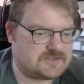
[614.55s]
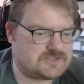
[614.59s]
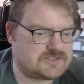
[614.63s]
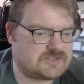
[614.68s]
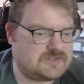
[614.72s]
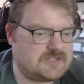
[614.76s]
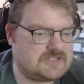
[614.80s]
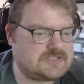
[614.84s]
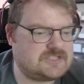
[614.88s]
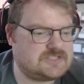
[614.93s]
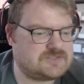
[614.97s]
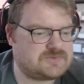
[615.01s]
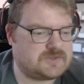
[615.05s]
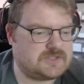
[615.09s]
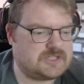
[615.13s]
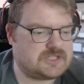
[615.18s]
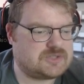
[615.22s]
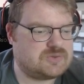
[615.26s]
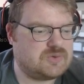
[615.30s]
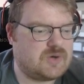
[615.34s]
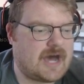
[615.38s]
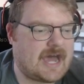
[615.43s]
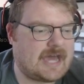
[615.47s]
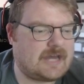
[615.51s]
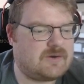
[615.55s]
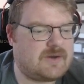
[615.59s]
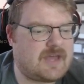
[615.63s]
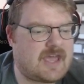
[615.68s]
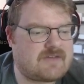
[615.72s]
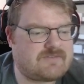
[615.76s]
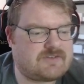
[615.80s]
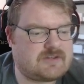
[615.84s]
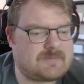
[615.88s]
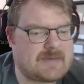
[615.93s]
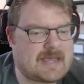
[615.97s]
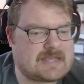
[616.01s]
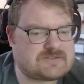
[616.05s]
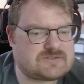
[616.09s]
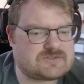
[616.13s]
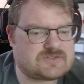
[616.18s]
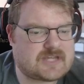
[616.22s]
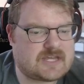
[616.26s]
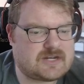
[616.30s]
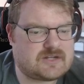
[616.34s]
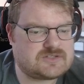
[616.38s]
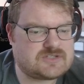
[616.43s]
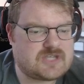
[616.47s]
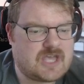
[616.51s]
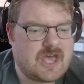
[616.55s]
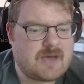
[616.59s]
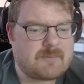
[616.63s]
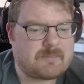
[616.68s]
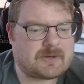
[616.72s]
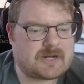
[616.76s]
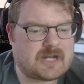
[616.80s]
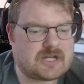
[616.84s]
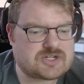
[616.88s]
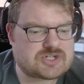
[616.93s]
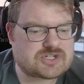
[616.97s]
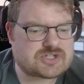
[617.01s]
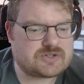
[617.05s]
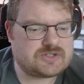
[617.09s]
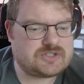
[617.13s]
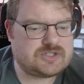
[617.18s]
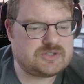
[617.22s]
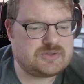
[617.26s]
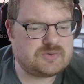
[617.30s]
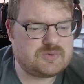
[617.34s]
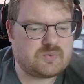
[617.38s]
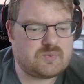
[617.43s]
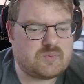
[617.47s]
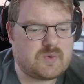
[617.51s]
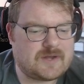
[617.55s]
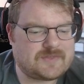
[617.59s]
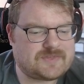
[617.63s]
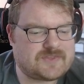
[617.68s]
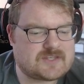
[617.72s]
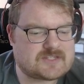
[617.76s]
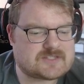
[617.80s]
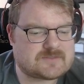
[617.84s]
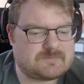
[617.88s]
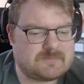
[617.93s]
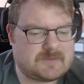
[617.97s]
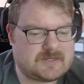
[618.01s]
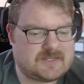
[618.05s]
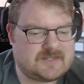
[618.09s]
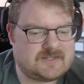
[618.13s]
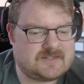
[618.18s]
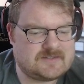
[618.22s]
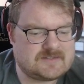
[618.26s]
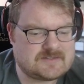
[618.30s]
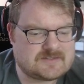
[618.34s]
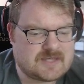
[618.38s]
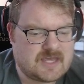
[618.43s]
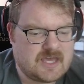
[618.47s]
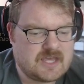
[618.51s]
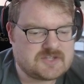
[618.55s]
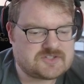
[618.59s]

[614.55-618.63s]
So this is really cool. I don't have any master titles, but I'll show you what this means.